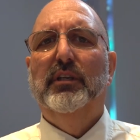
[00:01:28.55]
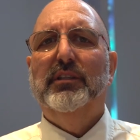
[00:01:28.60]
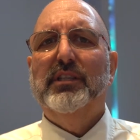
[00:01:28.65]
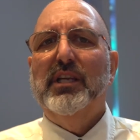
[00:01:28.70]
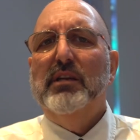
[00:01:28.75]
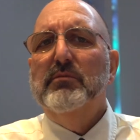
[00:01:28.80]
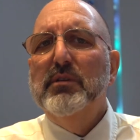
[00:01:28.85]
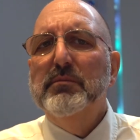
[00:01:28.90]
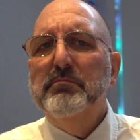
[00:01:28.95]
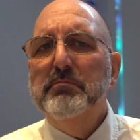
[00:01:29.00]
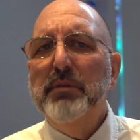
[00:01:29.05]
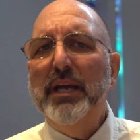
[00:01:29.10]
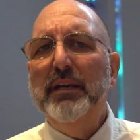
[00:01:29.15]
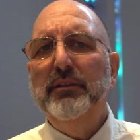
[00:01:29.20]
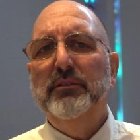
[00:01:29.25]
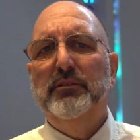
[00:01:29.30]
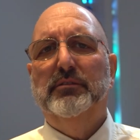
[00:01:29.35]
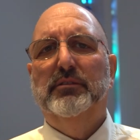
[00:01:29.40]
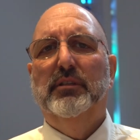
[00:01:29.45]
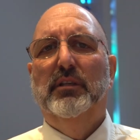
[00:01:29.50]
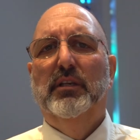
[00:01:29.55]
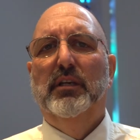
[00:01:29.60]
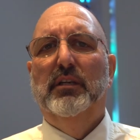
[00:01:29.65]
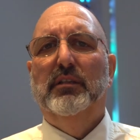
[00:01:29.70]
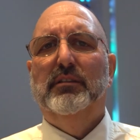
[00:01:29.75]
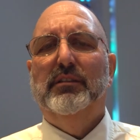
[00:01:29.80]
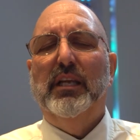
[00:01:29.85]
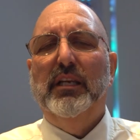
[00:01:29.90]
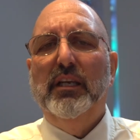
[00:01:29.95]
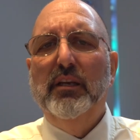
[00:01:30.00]
They rebelled.
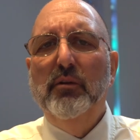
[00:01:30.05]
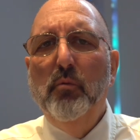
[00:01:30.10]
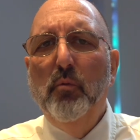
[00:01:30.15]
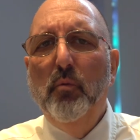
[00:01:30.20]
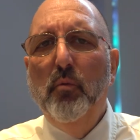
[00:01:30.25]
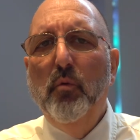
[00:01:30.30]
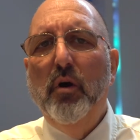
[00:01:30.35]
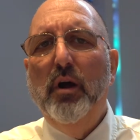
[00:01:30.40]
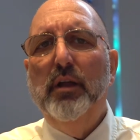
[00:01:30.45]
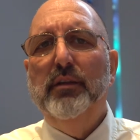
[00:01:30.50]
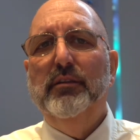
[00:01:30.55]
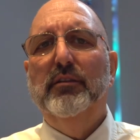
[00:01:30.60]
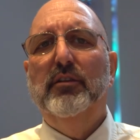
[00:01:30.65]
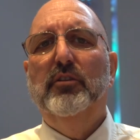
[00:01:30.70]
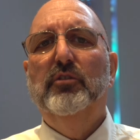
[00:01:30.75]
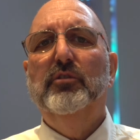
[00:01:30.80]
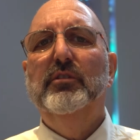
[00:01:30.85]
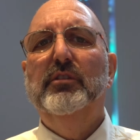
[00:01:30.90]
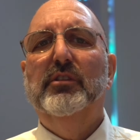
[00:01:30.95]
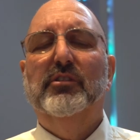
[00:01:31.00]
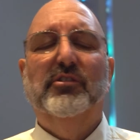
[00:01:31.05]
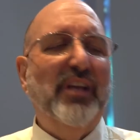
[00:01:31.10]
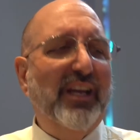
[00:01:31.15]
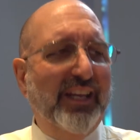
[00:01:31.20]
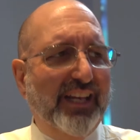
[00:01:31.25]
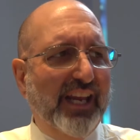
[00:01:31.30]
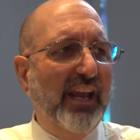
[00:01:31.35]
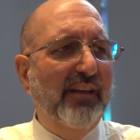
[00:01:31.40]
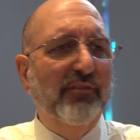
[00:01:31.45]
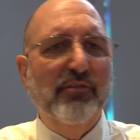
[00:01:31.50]
They didn't want the goodness. I
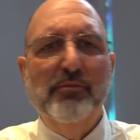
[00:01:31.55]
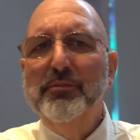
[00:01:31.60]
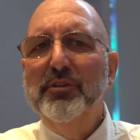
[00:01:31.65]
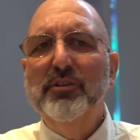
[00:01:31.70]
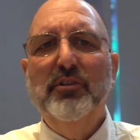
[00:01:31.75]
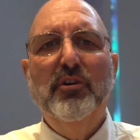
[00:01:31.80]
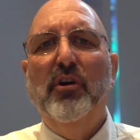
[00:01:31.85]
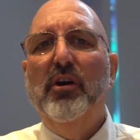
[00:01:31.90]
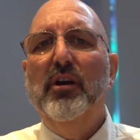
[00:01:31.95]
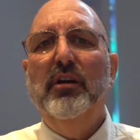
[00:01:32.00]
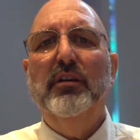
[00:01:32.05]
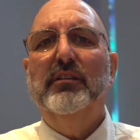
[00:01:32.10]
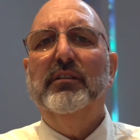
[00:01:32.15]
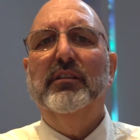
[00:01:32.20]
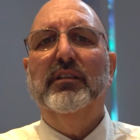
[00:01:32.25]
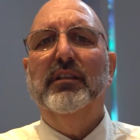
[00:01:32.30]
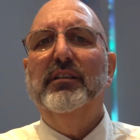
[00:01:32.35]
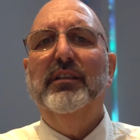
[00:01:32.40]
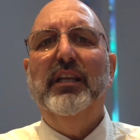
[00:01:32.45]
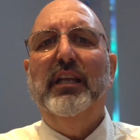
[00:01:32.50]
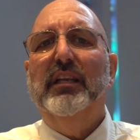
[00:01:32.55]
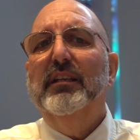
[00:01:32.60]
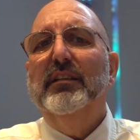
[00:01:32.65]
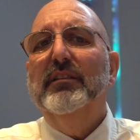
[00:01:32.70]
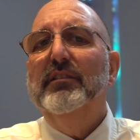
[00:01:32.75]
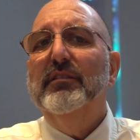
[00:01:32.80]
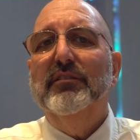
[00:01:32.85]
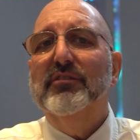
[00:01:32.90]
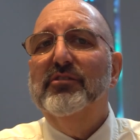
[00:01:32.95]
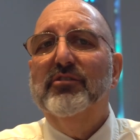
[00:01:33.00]
gave them the garden and they
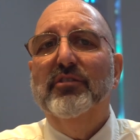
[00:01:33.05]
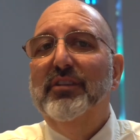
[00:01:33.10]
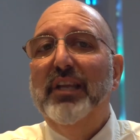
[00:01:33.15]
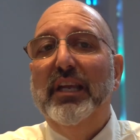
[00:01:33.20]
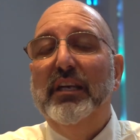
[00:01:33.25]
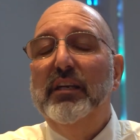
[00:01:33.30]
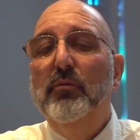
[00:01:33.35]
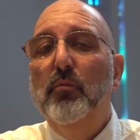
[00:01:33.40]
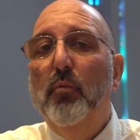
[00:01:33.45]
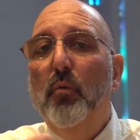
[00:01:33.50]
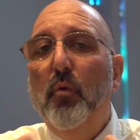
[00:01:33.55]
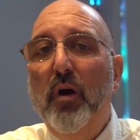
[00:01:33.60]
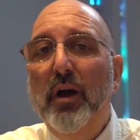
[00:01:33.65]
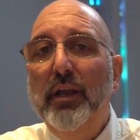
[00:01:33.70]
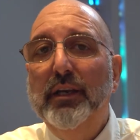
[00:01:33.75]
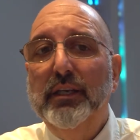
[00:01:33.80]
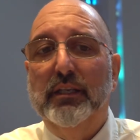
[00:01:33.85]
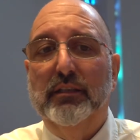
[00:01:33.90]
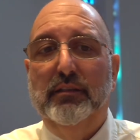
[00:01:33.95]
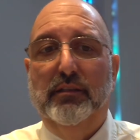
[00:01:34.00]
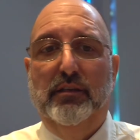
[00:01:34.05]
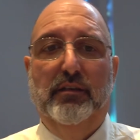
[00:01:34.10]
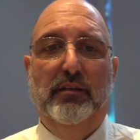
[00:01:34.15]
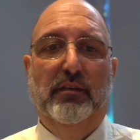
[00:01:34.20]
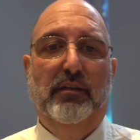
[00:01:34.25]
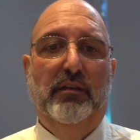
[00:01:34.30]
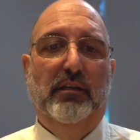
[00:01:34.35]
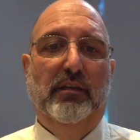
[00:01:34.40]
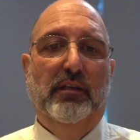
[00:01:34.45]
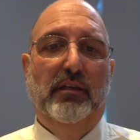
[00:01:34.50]
didn't want it.
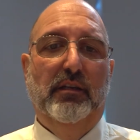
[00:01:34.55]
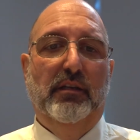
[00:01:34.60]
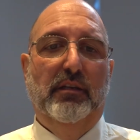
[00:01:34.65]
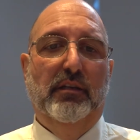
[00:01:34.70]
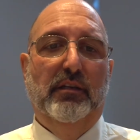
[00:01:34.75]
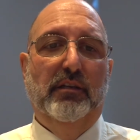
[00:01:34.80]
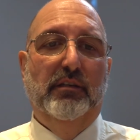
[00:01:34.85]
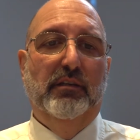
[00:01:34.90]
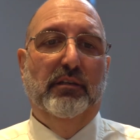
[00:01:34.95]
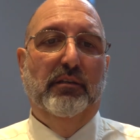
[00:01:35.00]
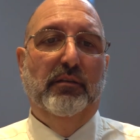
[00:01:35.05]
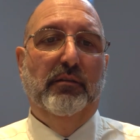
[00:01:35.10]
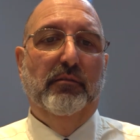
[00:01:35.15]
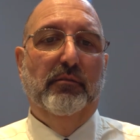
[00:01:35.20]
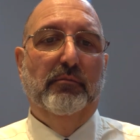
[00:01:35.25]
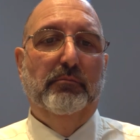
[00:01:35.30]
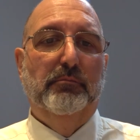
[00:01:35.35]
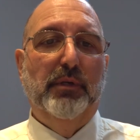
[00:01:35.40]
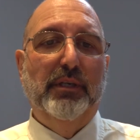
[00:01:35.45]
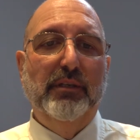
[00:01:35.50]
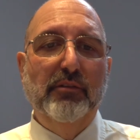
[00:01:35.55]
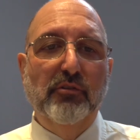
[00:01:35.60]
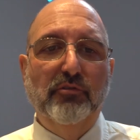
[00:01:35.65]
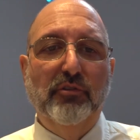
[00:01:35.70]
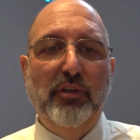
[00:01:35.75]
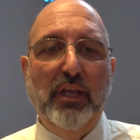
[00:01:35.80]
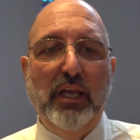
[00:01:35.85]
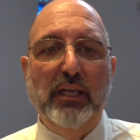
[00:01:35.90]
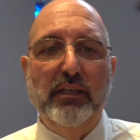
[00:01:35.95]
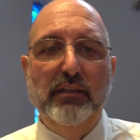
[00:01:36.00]
But
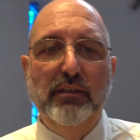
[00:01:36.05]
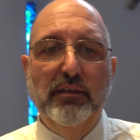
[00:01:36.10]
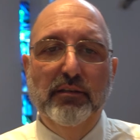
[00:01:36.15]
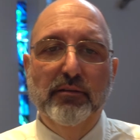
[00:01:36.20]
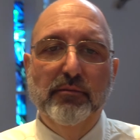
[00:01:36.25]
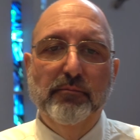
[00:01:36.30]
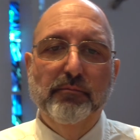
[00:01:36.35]
instead,